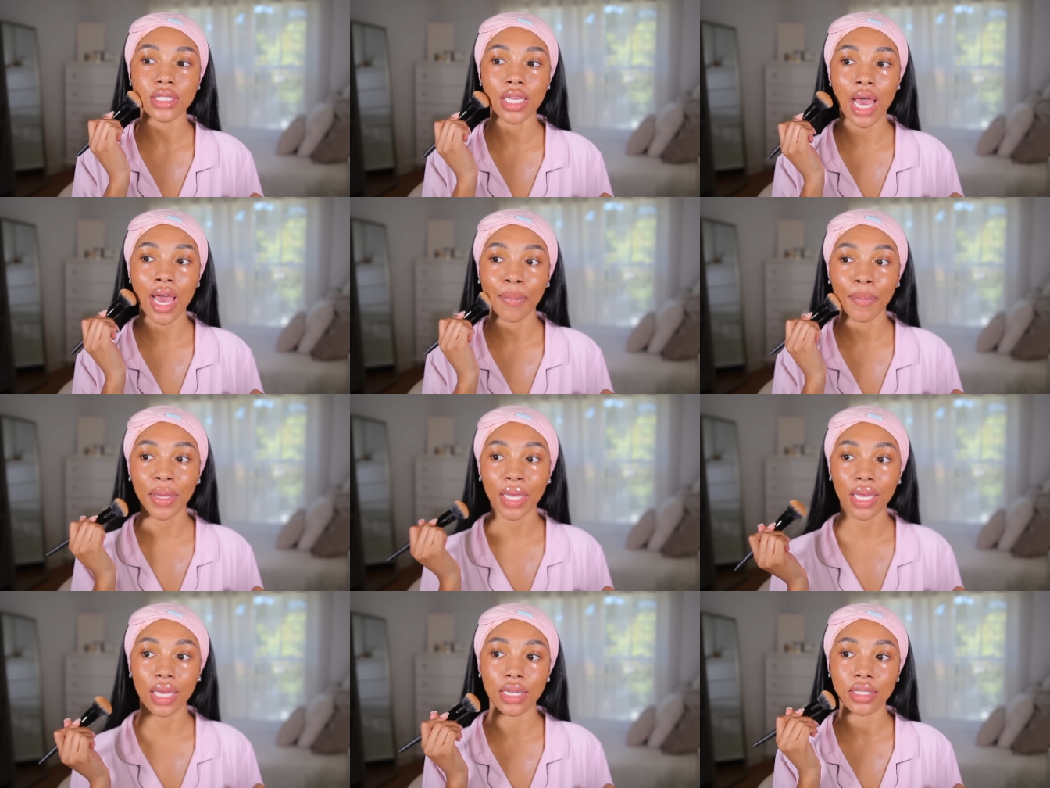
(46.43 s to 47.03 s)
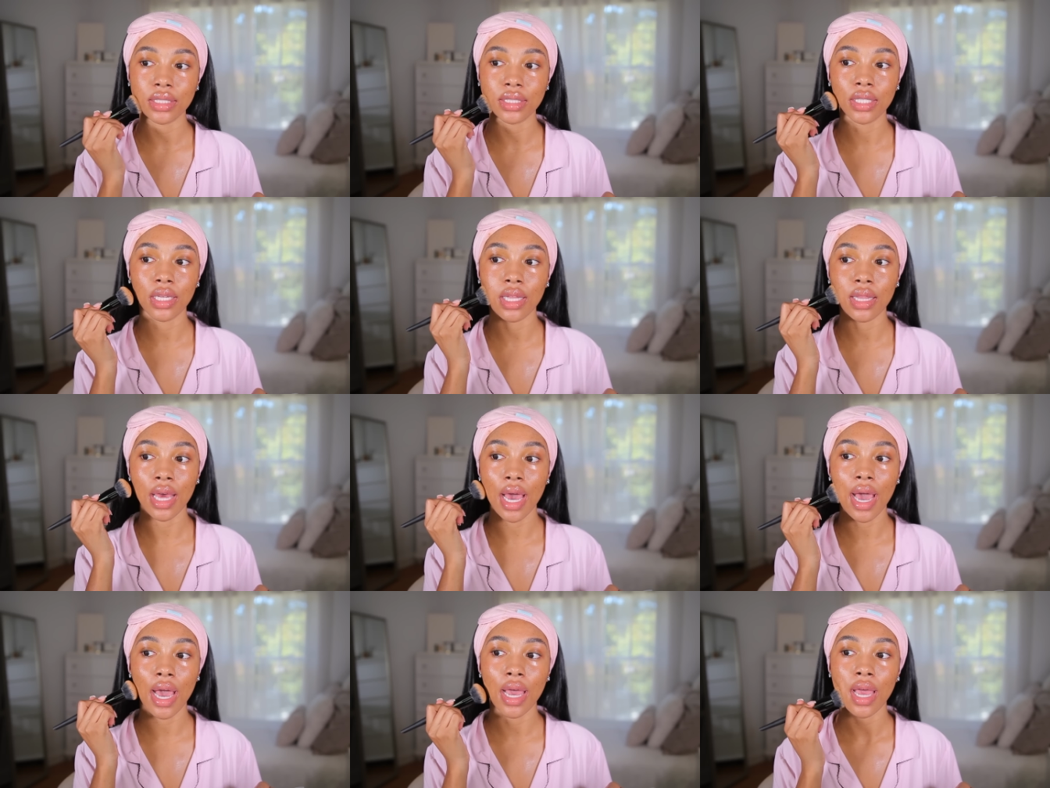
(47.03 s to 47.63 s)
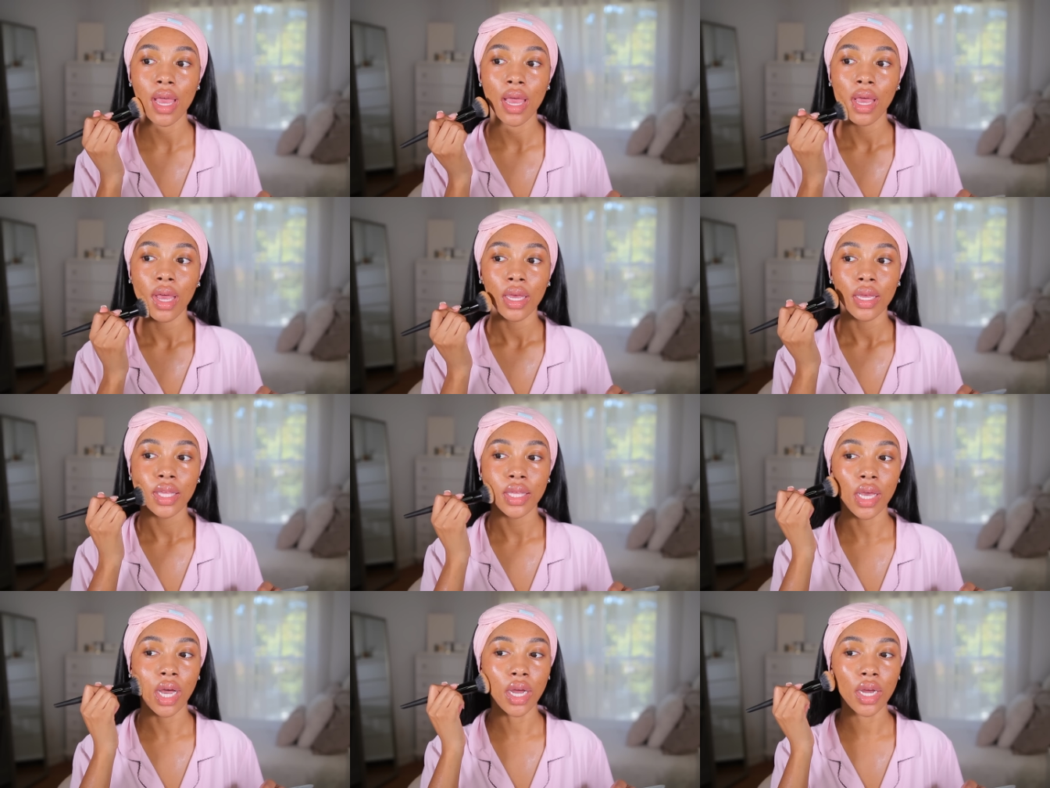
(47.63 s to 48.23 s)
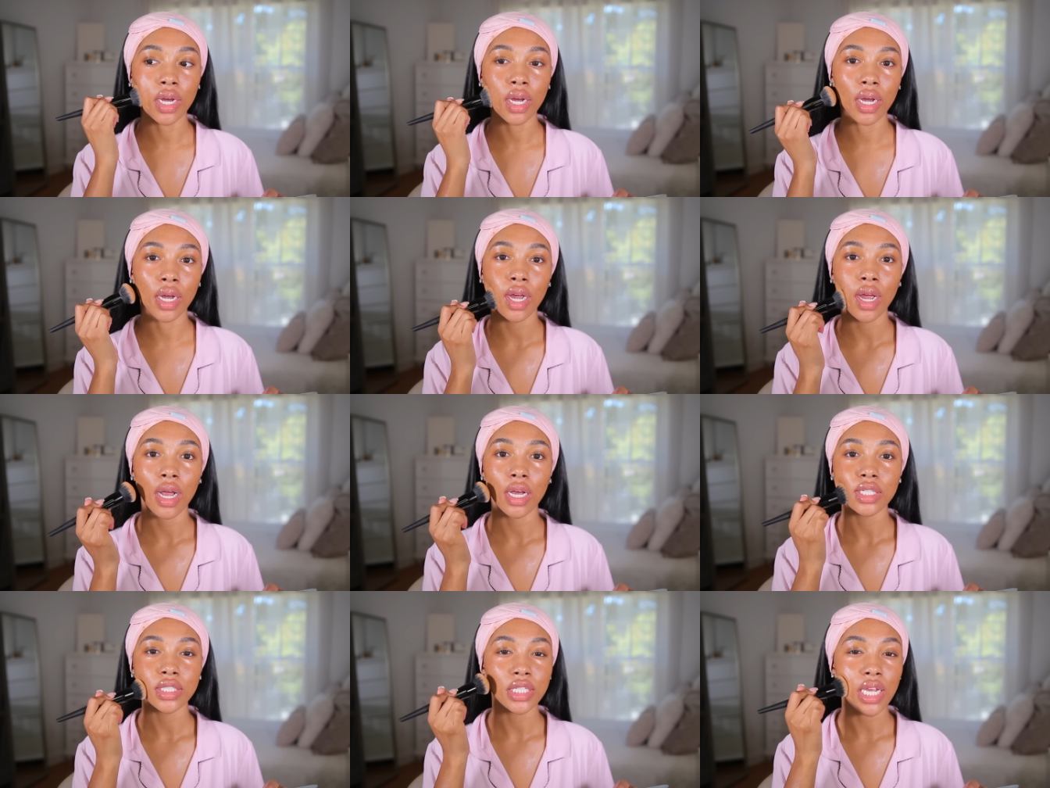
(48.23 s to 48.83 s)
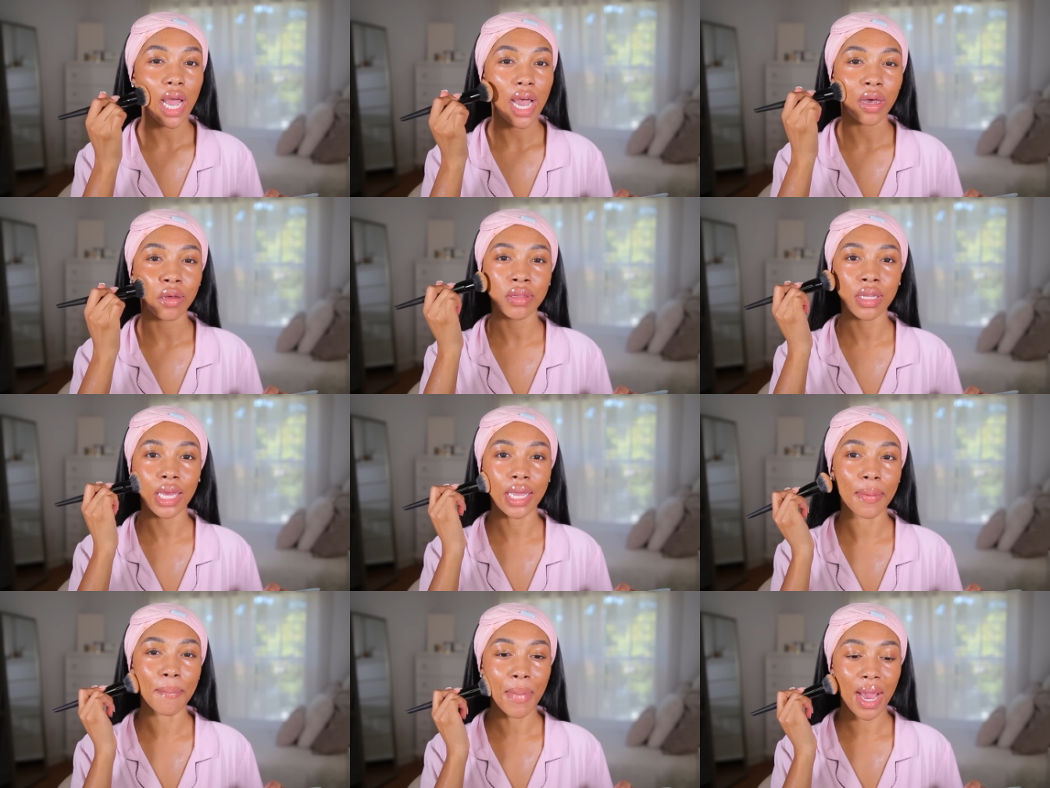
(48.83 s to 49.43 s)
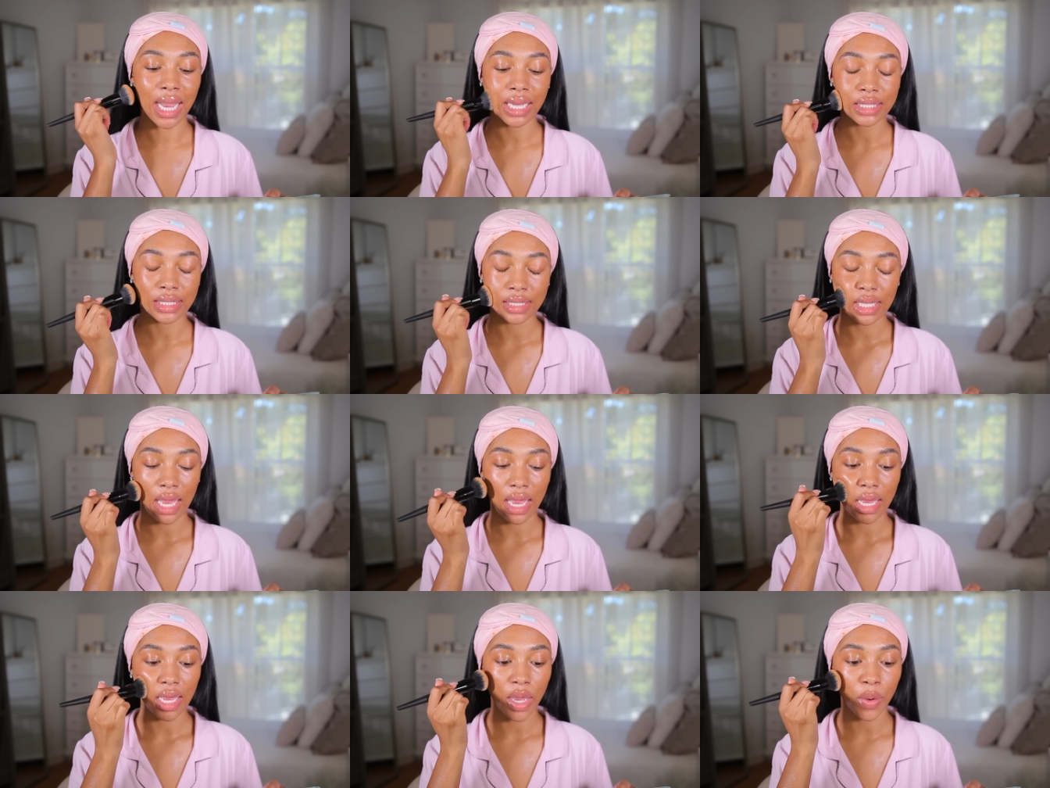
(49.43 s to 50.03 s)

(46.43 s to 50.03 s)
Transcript: tapping into that younger childlike mindset.